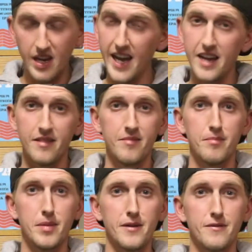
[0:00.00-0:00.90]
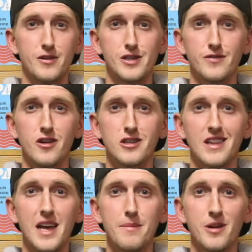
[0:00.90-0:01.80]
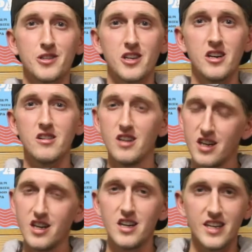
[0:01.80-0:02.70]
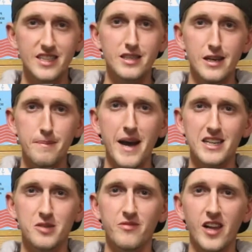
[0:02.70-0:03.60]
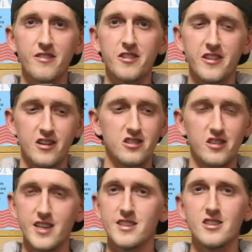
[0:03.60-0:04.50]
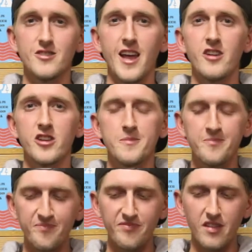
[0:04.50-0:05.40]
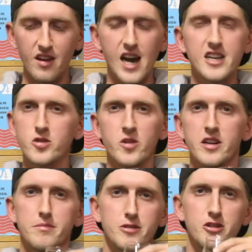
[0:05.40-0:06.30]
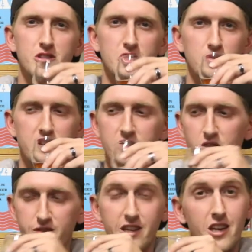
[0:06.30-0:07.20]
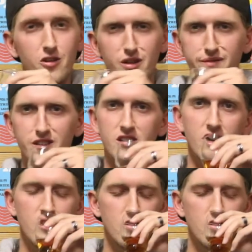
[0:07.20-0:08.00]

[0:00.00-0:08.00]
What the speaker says: Hey, but for as far as light beers go, it packs some flavor in there, so they still nailed it. I just want to choose this one over the Kilt Lifter.